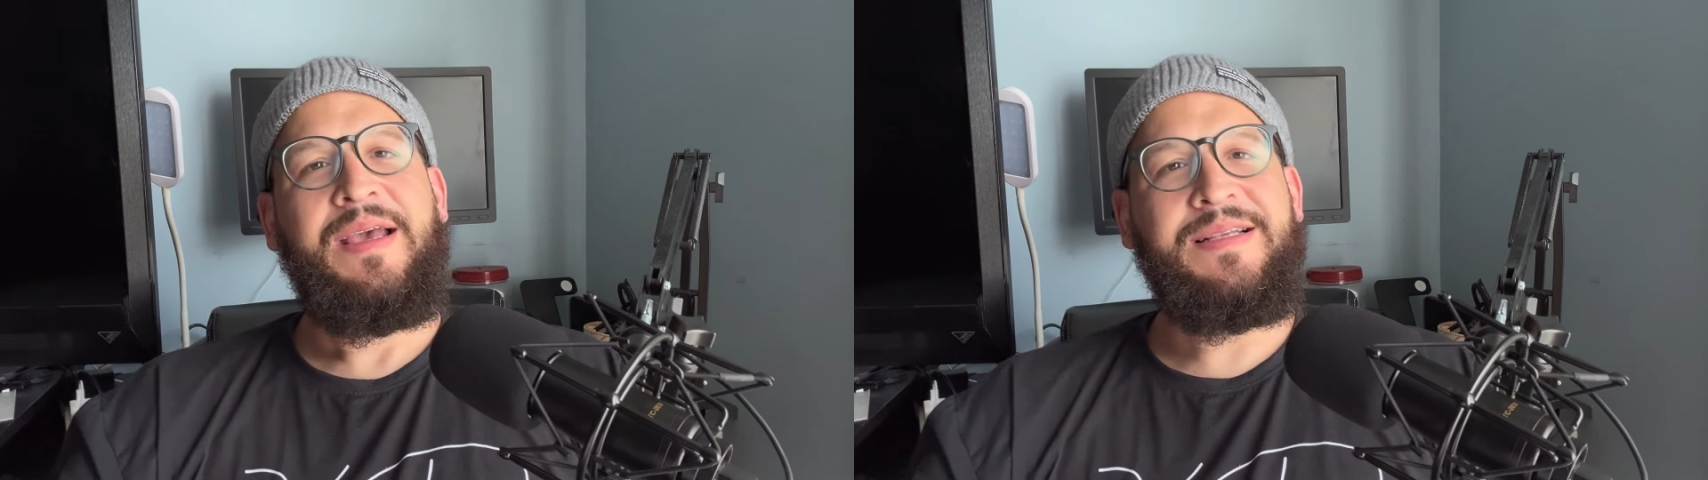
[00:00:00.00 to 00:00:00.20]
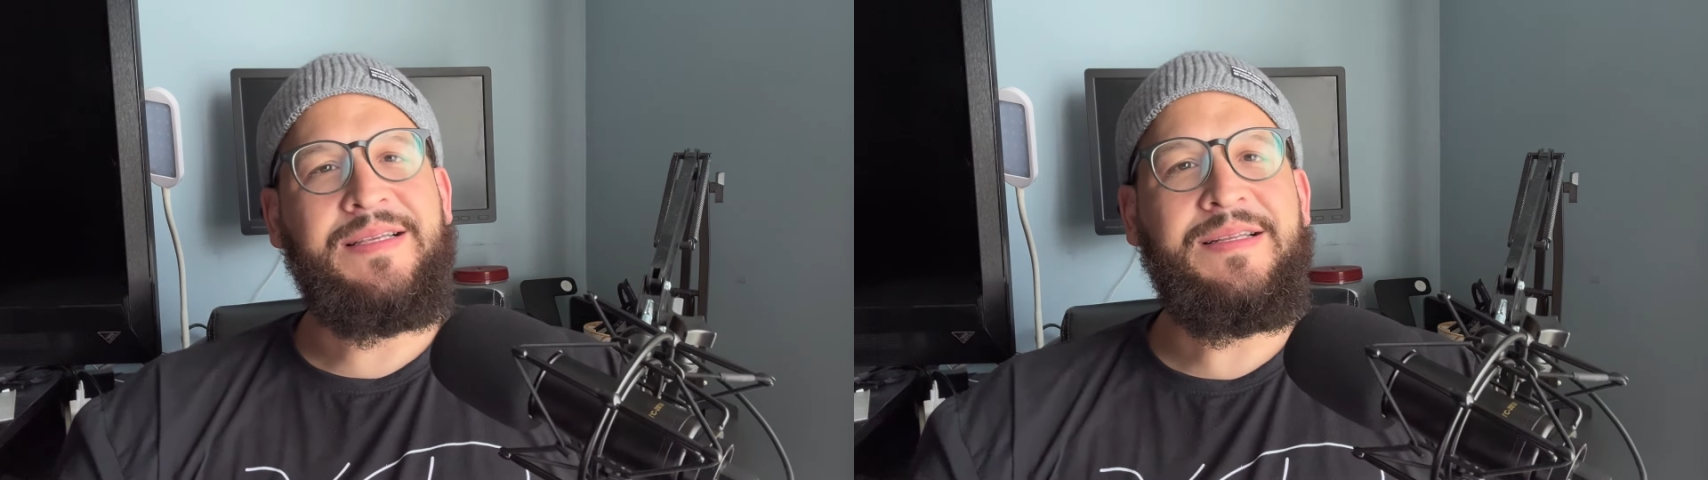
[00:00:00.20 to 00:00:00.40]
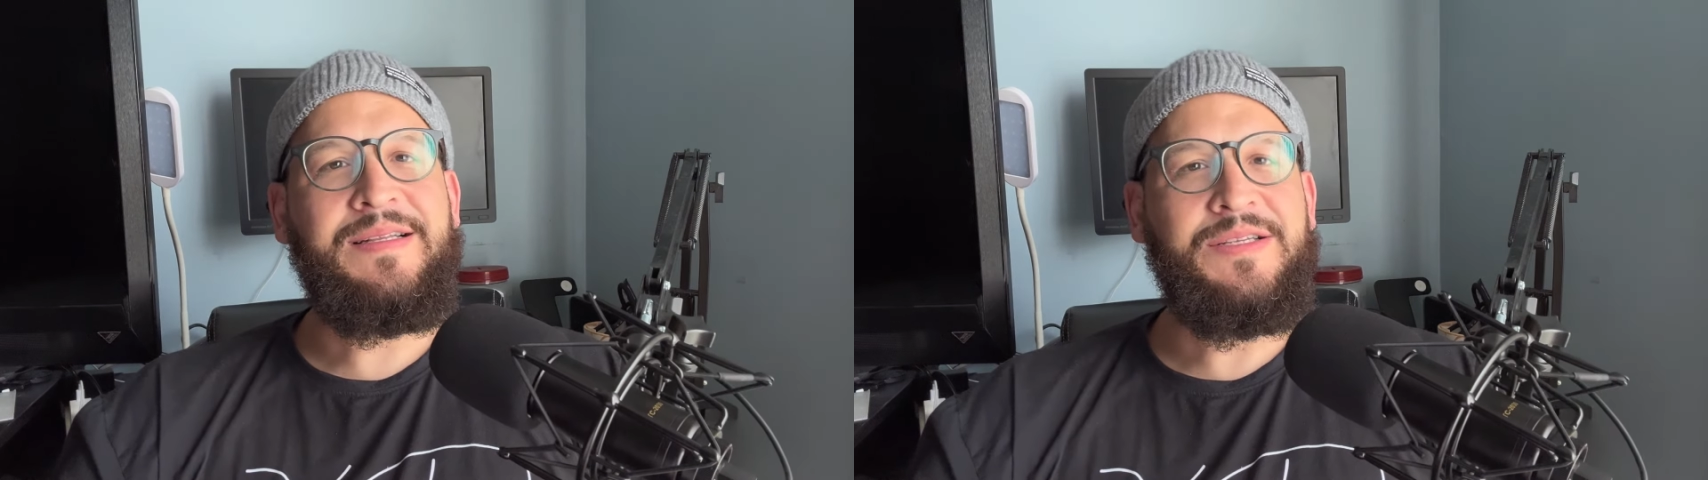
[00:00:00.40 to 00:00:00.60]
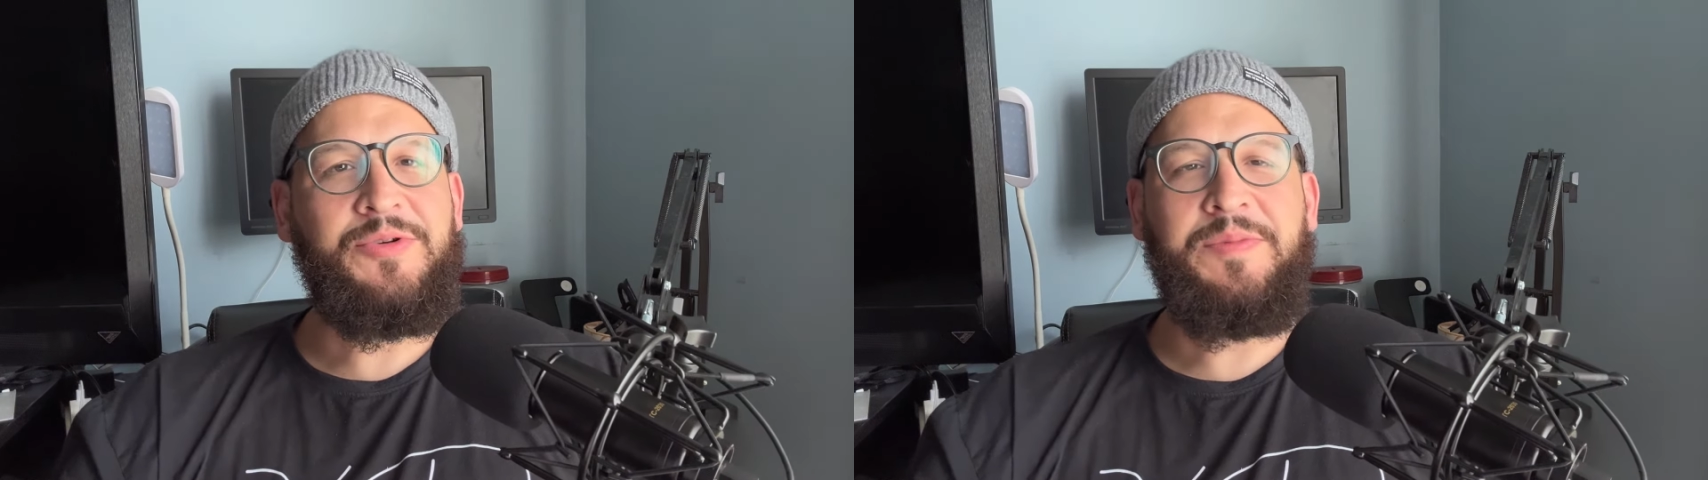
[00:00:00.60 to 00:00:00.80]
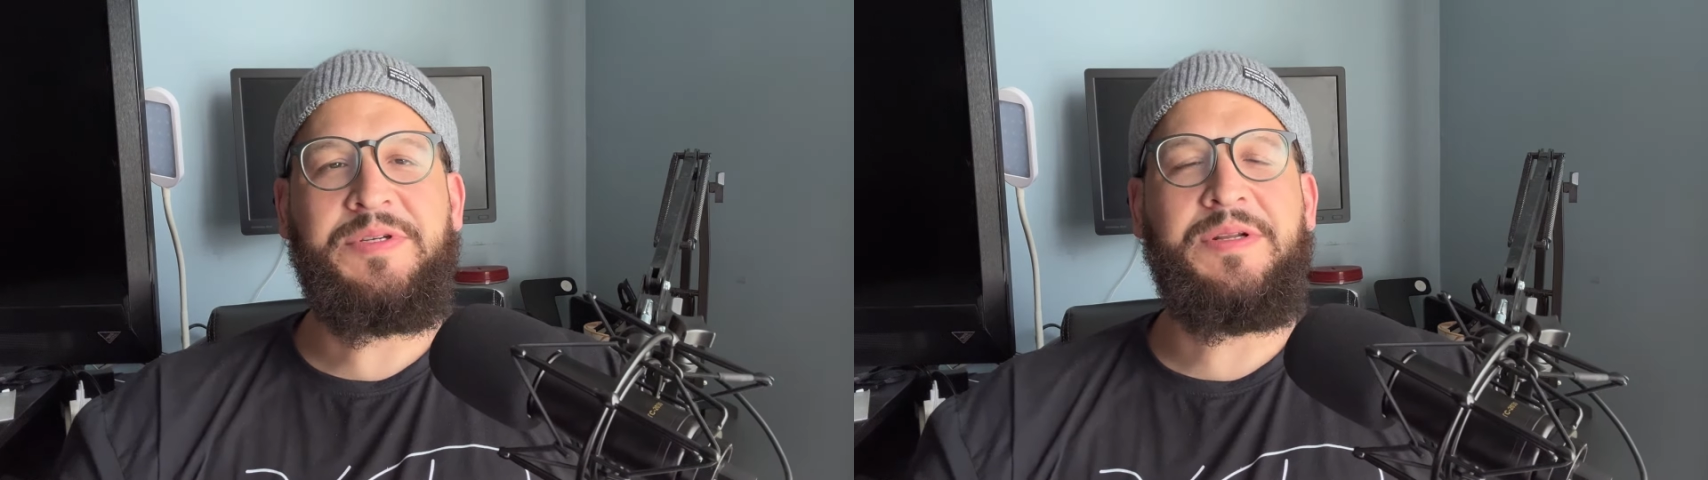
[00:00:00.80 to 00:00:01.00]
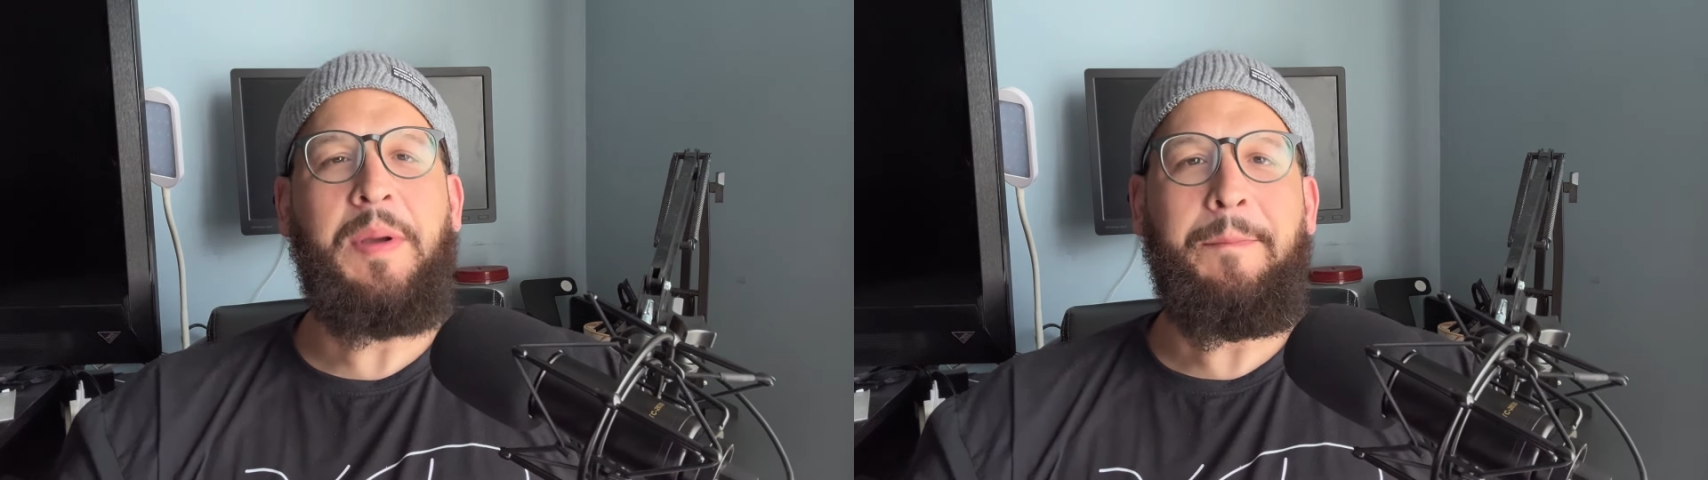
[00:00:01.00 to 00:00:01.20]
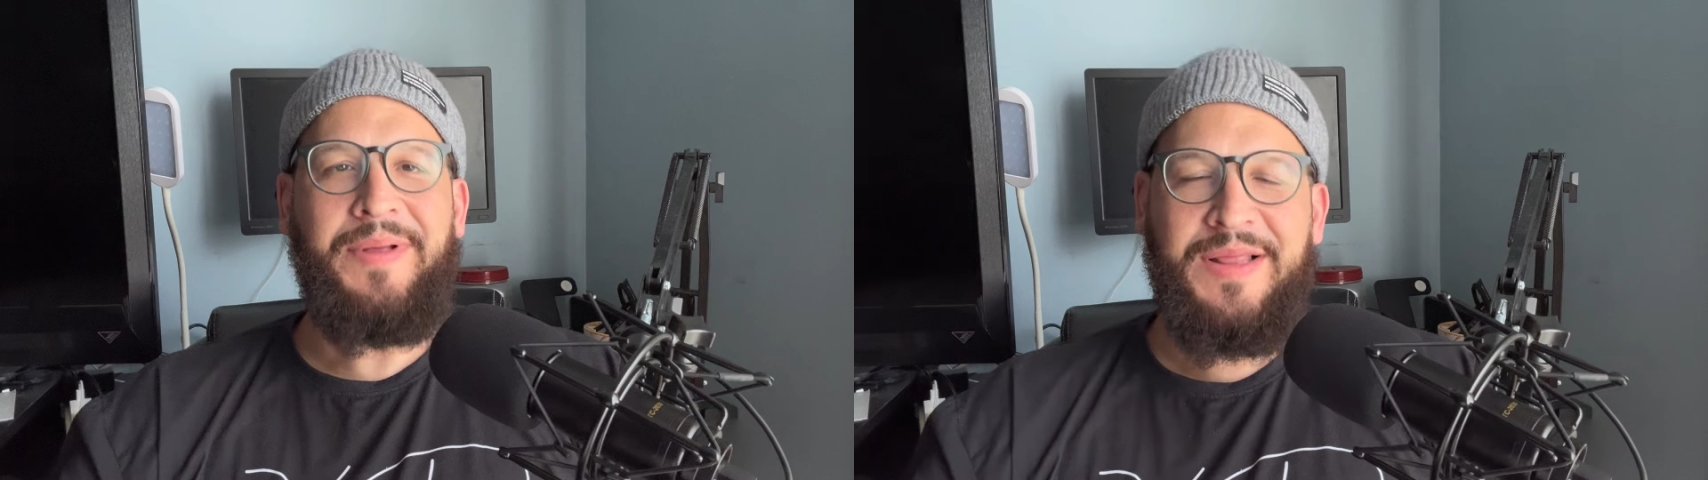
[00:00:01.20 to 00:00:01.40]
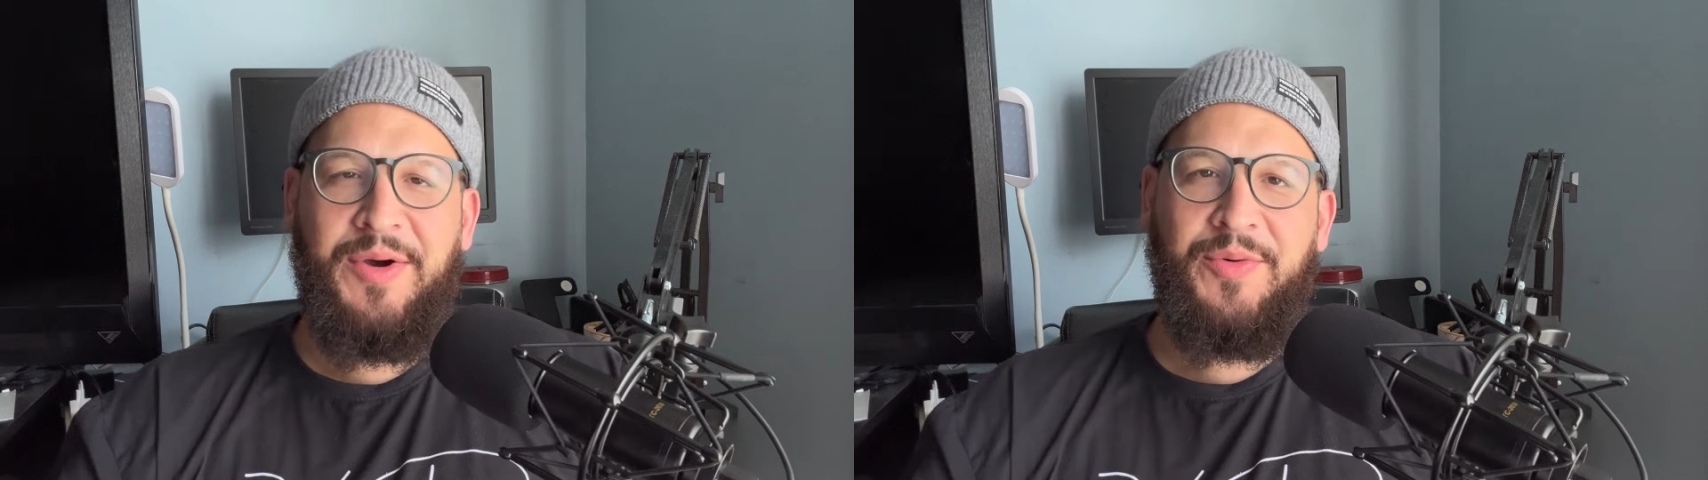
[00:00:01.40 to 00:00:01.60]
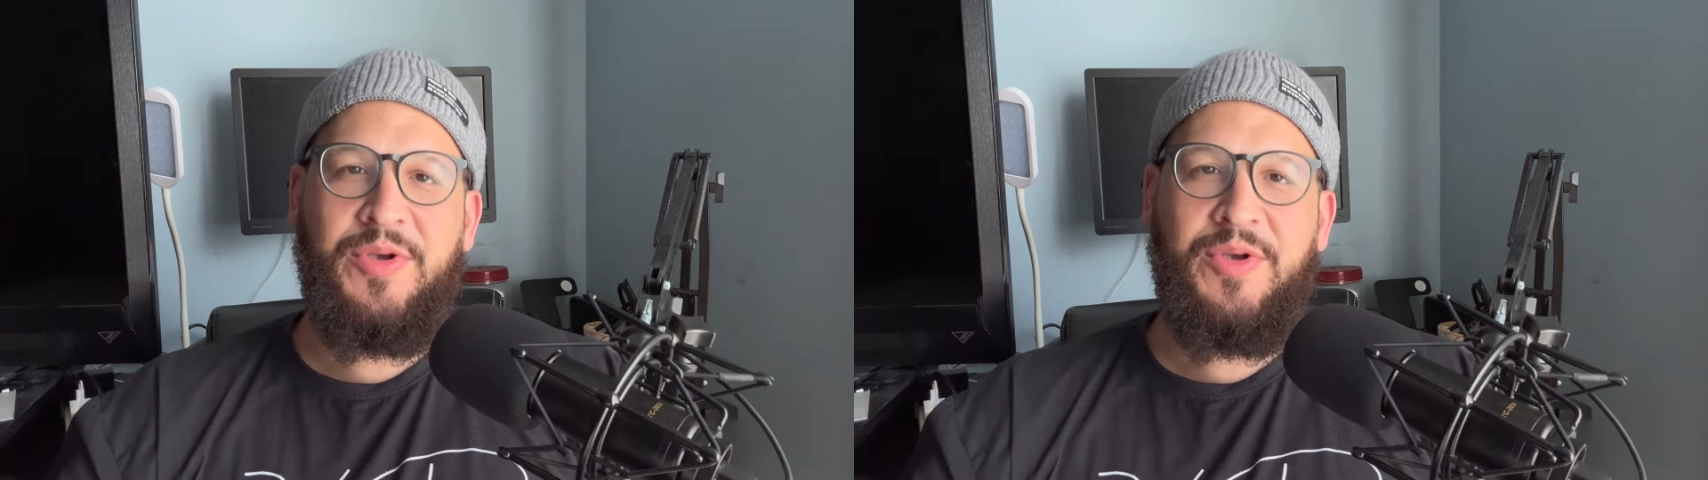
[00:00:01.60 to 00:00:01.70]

is in the description below.